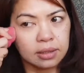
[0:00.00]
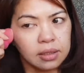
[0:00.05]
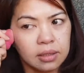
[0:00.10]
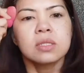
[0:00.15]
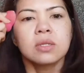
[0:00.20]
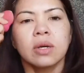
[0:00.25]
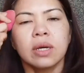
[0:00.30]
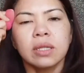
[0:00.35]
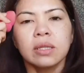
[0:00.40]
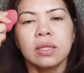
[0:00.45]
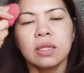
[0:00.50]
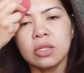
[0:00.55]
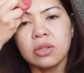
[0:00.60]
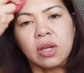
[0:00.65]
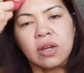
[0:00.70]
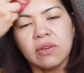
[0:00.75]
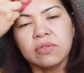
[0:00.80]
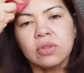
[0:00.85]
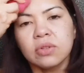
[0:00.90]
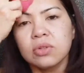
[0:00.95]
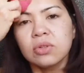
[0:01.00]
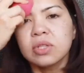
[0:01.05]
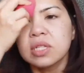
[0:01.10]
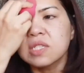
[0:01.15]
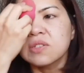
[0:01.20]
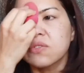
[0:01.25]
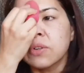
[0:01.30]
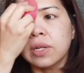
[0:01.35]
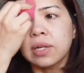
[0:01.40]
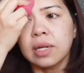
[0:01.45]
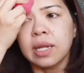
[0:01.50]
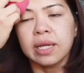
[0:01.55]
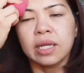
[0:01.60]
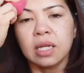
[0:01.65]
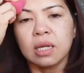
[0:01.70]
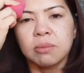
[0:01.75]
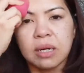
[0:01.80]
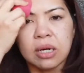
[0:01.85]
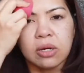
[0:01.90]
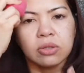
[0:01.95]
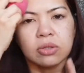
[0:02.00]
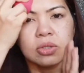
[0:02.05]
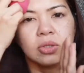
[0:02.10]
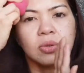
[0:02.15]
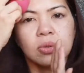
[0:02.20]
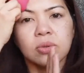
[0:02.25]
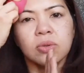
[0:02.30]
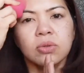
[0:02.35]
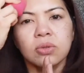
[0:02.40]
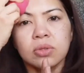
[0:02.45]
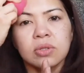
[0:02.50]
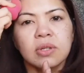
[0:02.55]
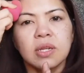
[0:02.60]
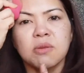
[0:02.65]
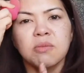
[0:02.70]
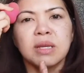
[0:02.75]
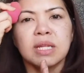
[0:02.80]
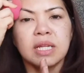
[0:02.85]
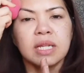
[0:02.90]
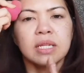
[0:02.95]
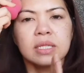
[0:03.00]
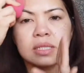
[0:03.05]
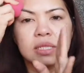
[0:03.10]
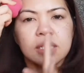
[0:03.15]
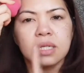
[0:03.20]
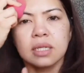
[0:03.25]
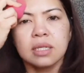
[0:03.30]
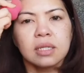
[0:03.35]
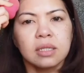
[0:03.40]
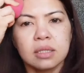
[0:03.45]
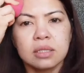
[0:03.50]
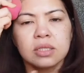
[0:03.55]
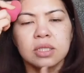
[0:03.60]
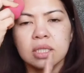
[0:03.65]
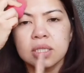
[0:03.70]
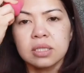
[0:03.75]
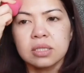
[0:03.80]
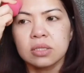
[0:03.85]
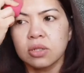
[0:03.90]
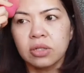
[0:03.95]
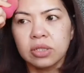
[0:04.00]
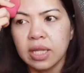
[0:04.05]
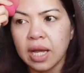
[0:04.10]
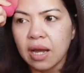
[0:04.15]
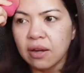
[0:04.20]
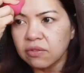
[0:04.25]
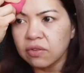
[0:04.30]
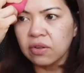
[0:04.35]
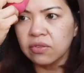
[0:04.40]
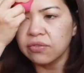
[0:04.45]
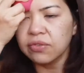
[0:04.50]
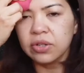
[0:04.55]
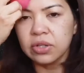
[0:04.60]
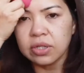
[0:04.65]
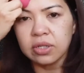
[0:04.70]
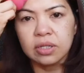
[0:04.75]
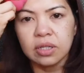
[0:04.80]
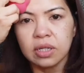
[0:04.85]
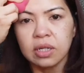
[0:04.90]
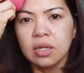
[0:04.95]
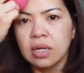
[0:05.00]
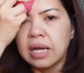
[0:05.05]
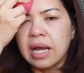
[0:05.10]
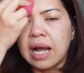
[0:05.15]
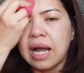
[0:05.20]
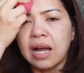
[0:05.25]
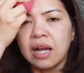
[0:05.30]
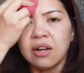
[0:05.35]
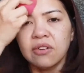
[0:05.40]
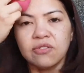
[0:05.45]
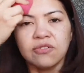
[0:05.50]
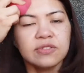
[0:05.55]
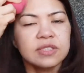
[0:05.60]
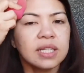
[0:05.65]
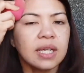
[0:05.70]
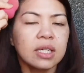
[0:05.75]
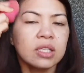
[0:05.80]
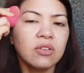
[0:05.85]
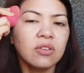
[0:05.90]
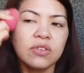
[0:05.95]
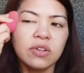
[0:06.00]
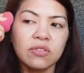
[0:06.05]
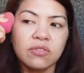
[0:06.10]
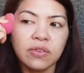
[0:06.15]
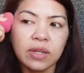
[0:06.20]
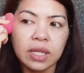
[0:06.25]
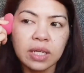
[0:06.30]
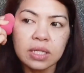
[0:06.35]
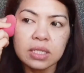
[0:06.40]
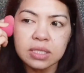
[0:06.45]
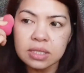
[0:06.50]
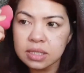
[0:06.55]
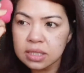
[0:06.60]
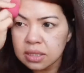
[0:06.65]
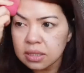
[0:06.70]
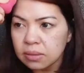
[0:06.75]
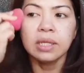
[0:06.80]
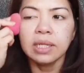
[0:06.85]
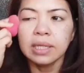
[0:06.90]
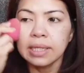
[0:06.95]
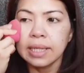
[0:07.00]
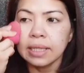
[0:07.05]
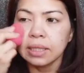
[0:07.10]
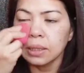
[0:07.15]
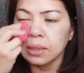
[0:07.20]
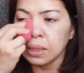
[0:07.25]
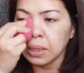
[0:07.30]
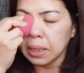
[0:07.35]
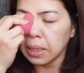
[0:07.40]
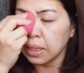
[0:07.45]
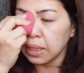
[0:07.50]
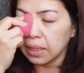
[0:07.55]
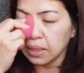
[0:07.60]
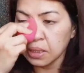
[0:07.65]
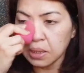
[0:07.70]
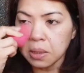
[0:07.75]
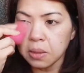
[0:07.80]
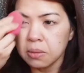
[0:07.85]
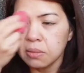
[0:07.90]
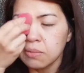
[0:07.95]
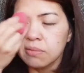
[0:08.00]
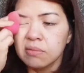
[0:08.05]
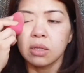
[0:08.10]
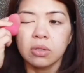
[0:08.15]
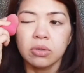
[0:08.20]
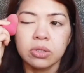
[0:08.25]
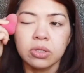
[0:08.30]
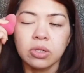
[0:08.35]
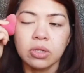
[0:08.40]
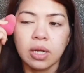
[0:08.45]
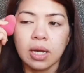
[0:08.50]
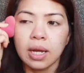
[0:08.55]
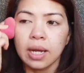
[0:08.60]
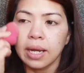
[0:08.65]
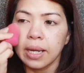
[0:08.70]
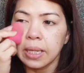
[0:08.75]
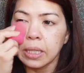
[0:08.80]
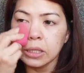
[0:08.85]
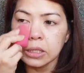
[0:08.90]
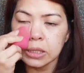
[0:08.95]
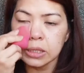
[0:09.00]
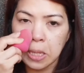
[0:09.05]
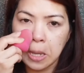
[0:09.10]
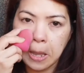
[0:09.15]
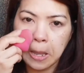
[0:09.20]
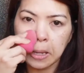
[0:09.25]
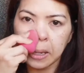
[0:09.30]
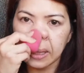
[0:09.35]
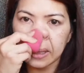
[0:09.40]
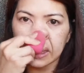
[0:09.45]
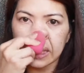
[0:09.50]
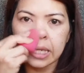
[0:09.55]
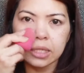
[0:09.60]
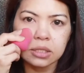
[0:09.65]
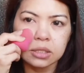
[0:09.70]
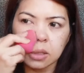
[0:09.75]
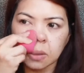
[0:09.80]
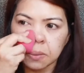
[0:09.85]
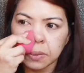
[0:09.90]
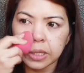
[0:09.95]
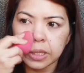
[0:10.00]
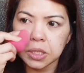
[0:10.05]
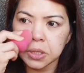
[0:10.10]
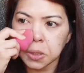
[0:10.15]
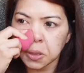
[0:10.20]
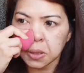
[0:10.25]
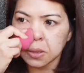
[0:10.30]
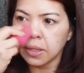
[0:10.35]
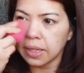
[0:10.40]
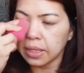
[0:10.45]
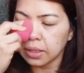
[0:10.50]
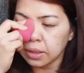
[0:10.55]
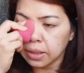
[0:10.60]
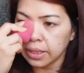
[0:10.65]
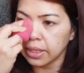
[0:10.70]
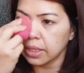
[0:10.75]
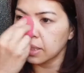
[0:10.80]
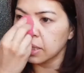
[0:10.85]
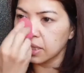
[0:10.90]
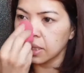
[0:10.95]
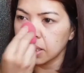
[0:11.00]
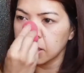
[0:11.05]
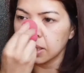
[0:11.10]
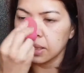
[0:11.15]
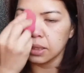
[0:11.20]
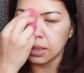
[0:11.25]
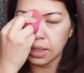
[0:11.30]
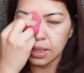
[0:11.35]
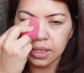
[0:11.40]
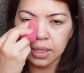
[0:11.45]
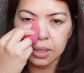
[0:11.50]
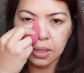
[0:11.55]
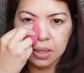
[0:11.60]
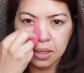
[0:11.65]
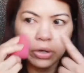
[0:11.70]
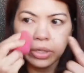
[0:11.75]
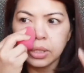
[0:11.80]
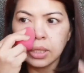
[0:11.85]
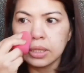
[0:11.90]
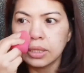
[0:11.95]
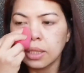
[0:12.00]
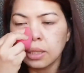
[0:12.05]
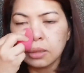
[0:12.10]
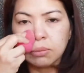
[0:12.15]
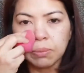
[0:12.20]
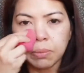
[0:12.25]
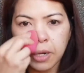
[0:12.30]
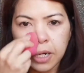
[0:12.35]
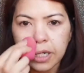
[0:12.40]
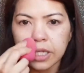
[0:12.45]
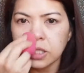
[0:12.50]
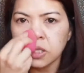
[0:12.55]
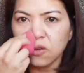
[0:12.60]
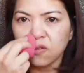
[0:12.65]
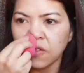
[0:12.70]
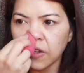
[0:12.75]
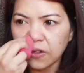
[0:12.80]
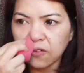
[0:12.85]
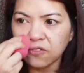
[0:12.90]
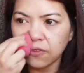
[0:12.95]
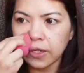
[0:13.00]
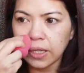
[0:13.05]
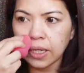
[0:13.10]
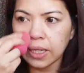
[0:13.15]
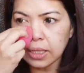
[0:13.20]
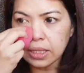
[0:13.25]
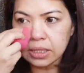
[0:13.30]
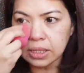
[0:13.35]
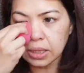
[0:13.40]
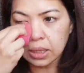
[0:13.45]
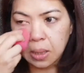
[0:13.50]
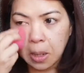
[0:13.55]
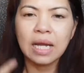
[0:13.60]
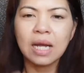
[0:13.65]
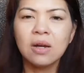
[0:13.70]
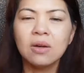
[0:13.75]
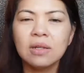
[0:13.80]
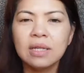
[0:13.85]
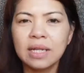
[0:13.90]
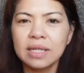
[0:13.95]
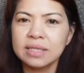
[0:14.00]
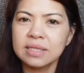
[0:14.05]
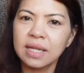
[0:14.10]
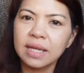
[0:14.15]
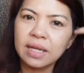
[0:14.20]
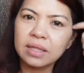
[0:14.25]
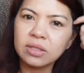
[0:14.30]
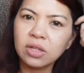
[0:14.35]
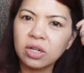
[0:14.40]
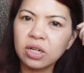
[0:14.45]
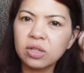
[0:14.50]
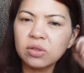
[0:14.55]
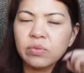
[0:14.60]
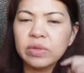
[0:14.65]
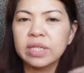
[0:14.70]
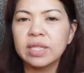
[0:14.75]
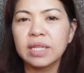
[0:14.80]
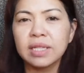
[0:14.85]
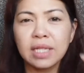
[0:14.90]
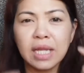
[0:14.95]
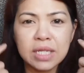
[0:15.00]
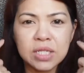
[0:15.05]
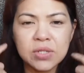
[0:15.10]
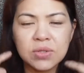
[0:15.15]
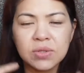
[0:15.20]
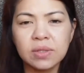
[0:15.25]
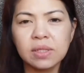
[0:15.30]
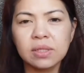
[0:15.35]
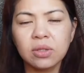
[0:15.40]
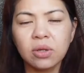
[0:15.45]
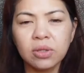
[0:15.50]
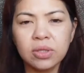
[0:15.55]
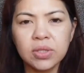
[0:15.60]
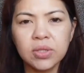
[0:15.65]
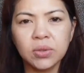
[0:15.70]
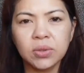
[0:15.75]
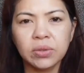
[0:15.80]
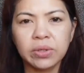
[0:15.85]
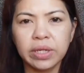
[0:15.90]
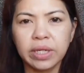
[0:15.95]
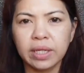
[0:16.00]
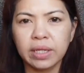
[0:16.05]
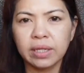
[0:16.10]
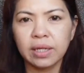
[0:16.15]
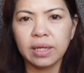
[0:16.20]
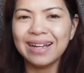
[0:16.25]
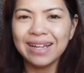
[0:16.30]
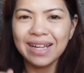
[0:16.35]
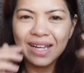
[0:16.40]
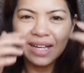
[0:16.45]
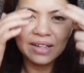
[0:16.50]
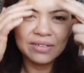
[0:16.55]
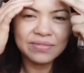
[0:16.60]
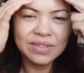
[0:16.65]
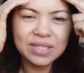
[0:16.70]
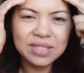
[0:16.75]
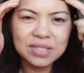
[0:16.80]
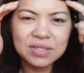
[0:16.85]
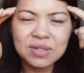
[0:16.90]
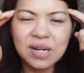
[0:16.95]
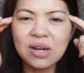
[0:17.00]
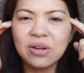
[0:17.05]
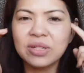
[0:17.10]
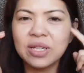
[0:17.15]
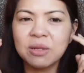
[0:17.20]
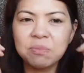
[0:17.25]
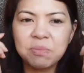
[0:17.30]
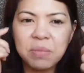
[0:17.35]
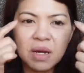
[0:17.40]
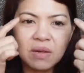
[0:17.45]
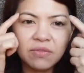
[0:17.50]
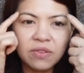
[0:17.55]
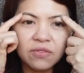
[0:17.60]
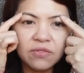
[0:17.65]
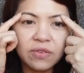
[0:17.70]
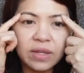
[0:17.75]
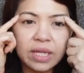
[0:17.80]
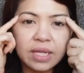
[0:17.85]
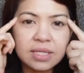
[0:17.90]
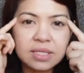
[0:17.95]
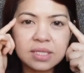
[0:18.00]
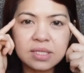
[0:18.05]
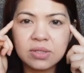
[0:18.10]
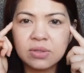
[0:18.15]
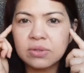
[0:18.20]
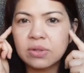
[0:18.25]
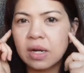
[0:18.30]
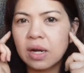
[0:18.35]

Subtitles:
So I think you have to do this for like about 2 to 3 minutes and just on half side of your face. Really let it in, include your eyes, and extra pressure right there in the more detailed parts of your face. Now let's head on with the natural contouring. I have this round and puffy face.